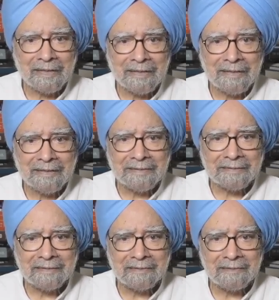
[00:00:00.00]
In
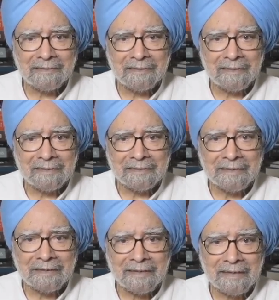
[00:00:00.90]
addition,
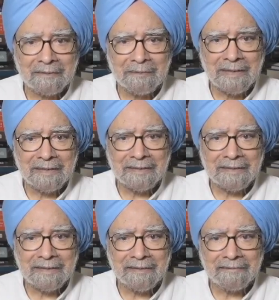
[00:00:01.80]
the
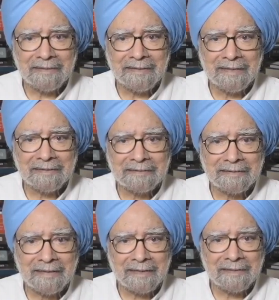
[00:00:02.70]
credibility of
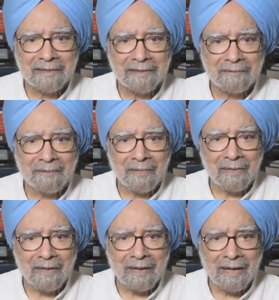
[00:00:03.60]
India's data
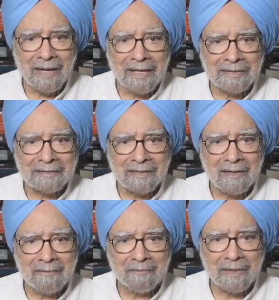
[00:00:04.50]
has
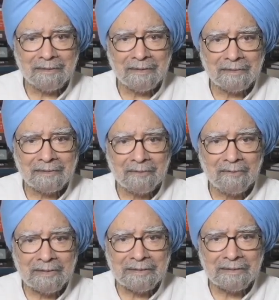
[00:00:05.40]
come under
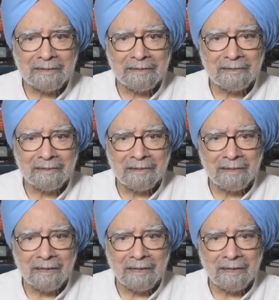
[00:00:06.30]
question